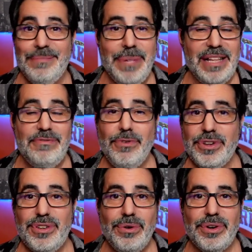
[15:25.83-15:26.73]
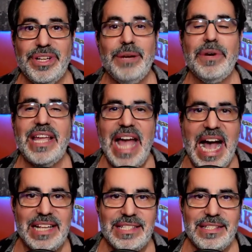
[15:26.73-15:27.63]
By the fourth quarter, they were
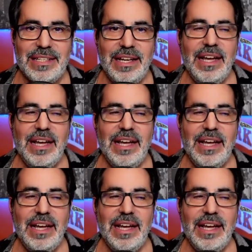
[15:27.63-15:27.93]
gassed.